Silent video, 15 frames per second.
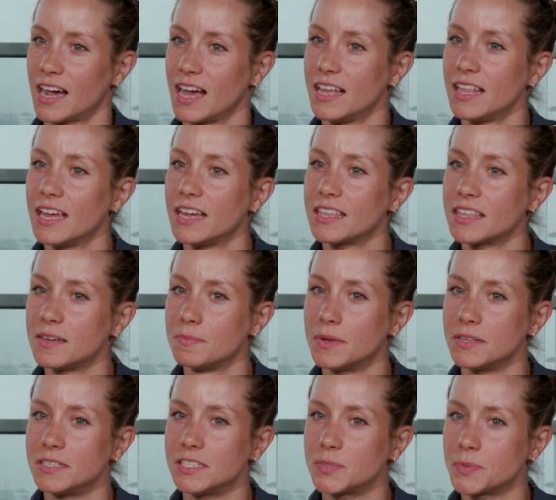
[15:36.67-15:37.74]
like that
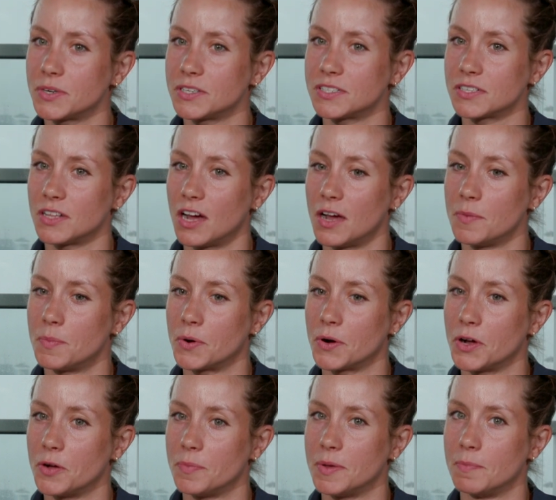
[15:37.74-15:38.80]
multisport's a lot
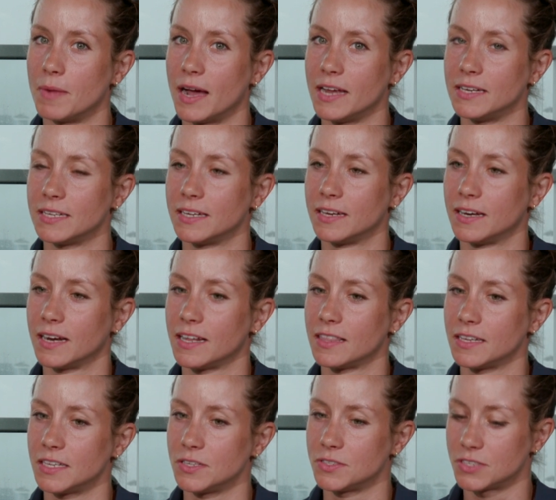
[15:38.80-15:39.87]
more open-minded, and I
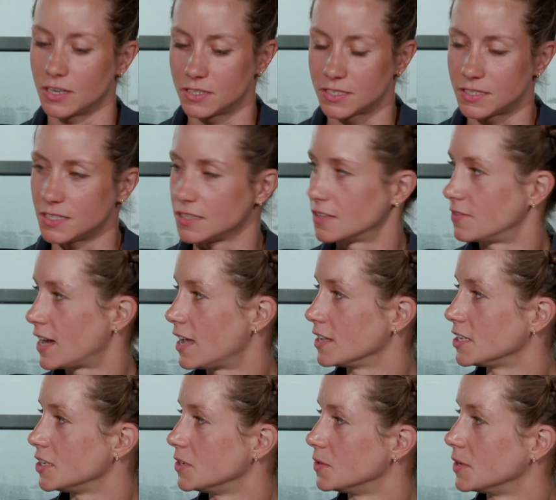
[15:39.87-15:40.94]
think you start to see the
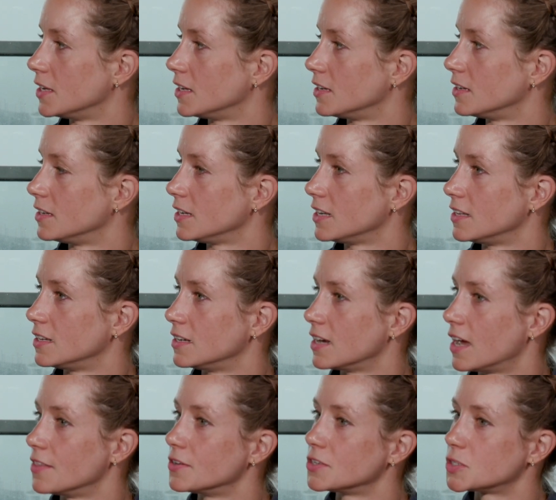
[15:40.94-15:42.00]
value in
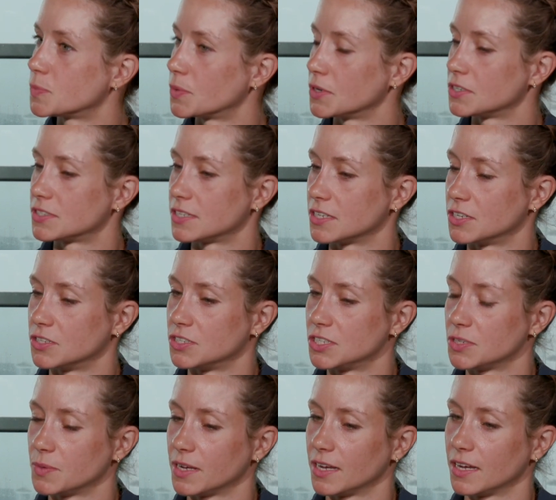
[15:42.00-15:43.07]
other sports that you're
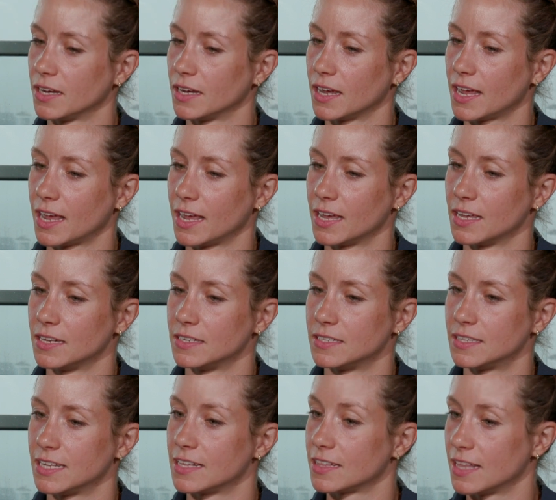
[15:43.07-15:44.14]
doing
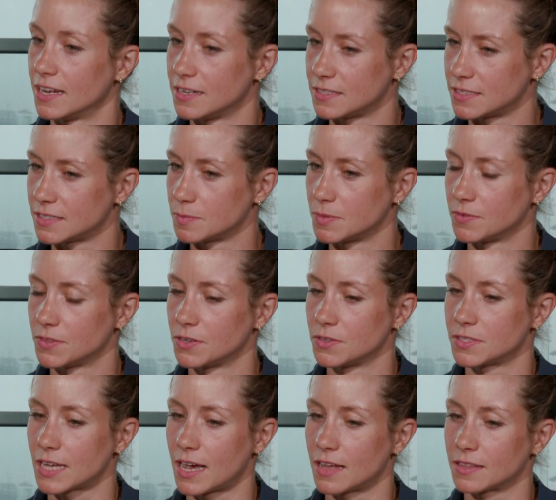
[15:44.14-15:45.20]
and the athleticism of
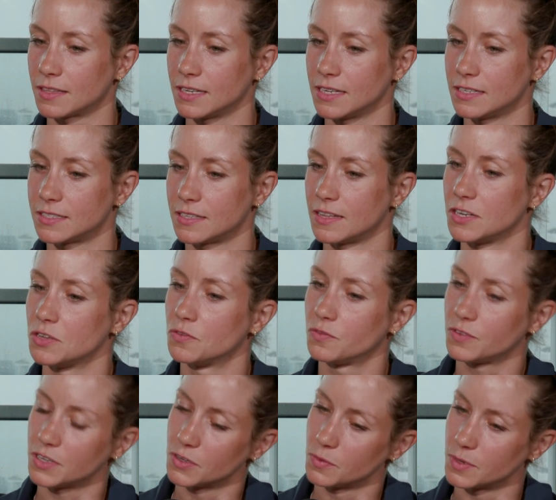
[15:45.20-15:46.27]
those athletes, and then you
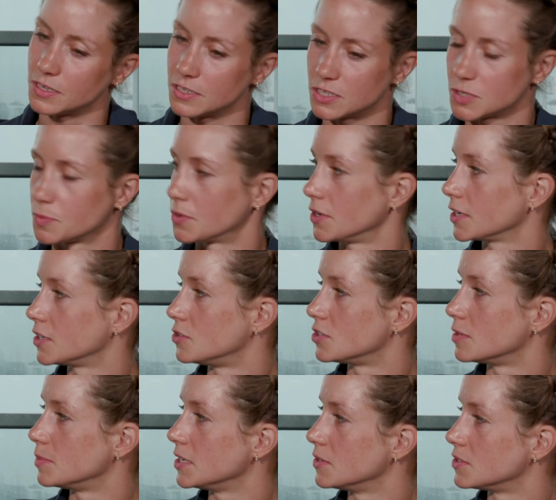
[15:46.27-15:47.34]
feel what each sport
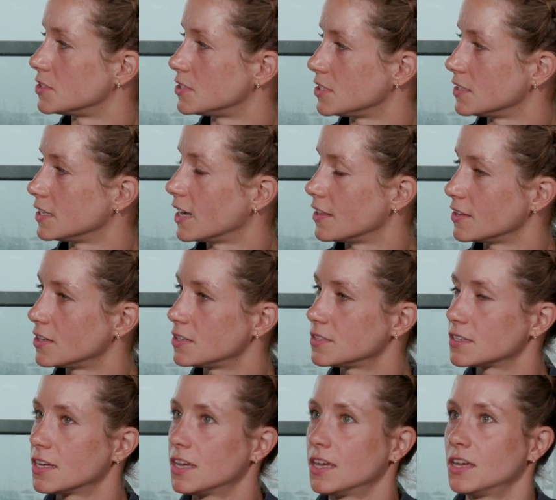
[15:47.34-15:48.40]
contributes to the
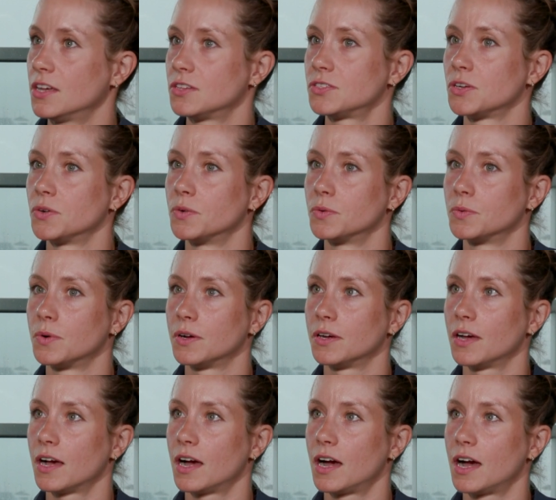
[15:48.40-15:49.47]
others. So
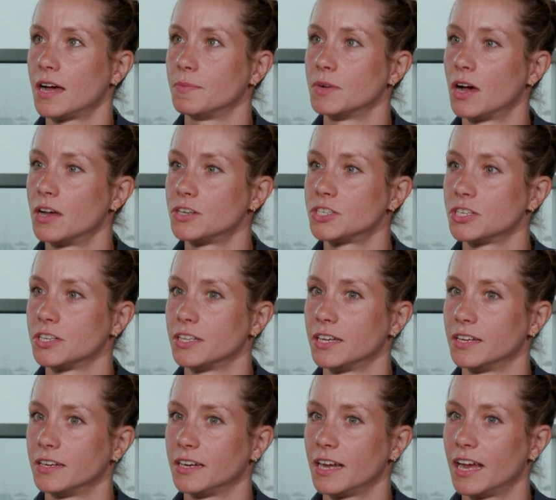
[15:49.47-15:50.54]
I'm not sure
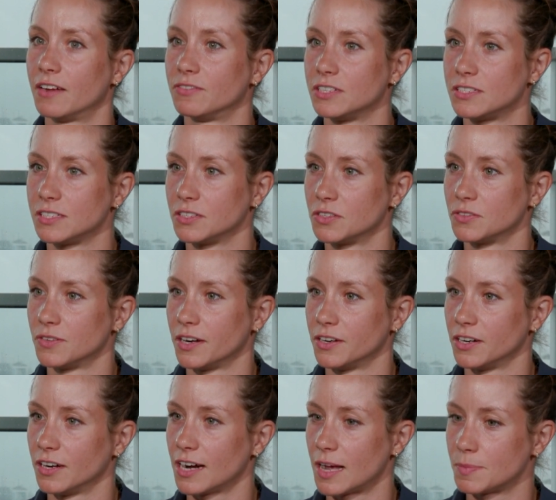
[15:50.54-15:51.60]
that every single
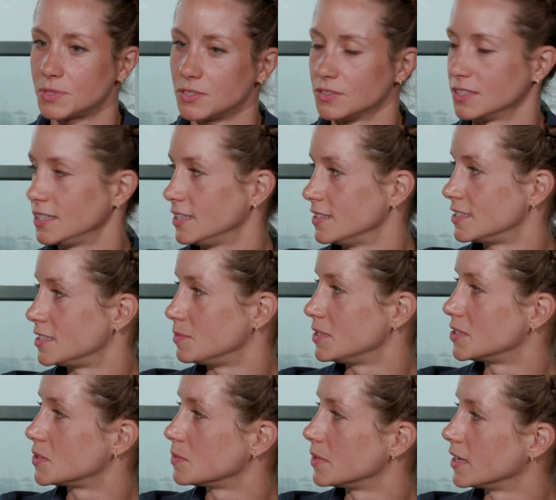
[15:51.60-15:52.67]
runner absolutely needs to be
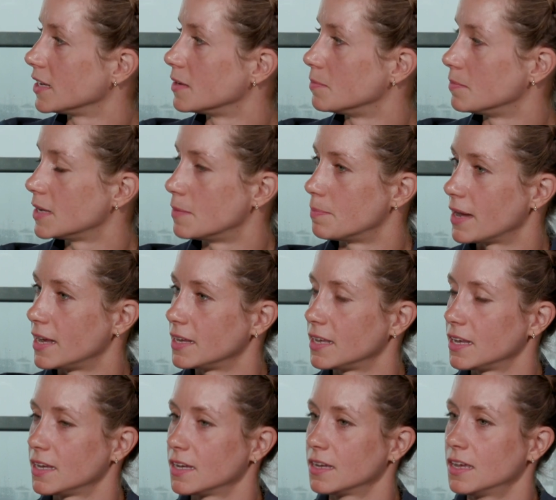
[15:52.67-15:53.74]
swimming and
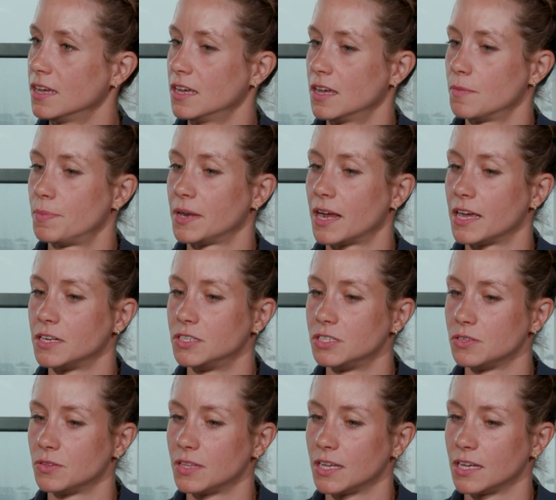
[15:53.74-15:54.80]
biking, but I
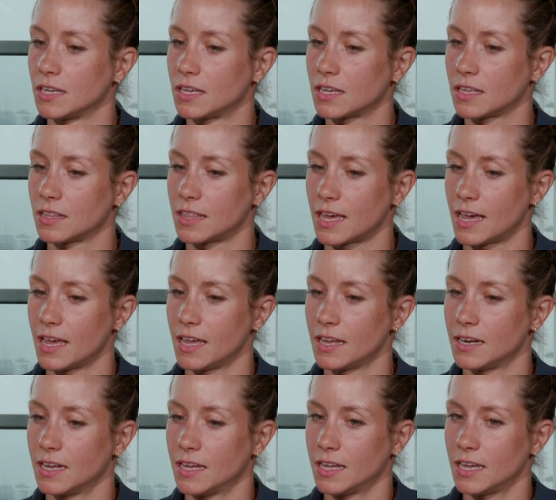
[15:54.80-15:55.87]
do think
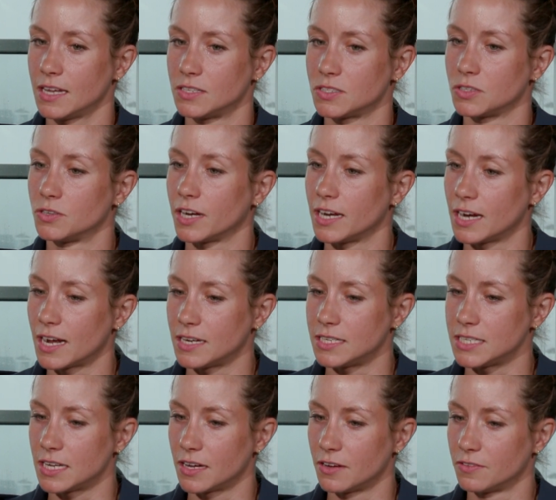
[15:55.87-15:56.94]
that it's a great
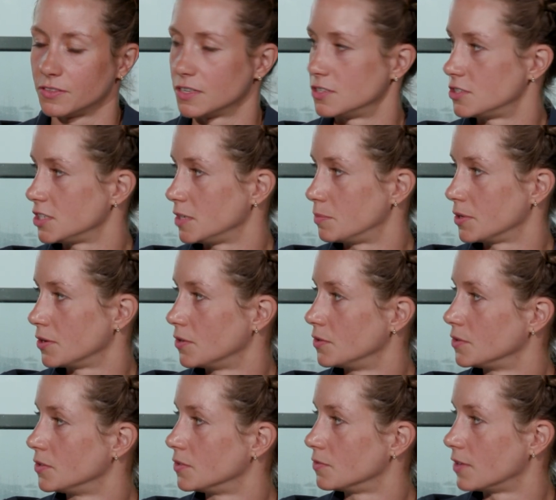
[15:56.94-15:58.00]
idea for
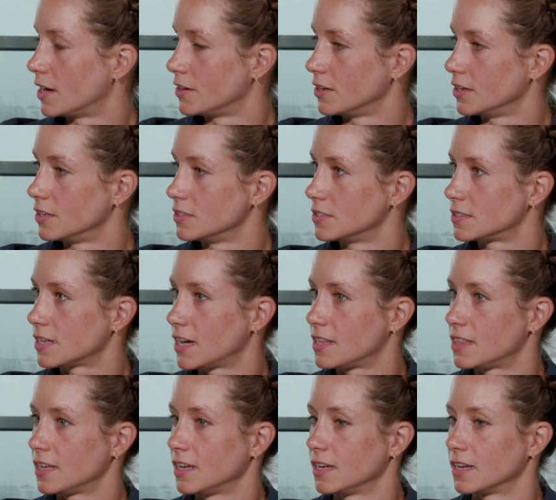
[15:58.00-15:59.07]
injury-prone runners. I
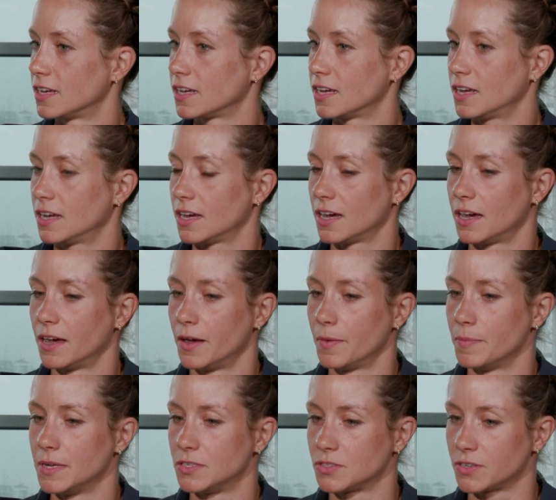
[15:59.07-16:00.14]
think
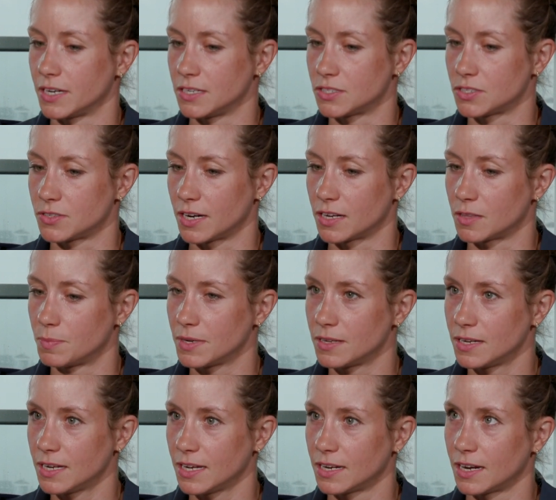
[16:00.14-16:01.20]
it's great strength
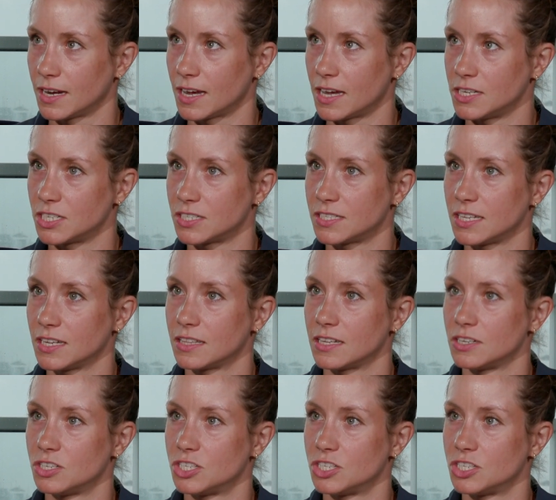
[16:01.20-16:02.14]
building, and I just think that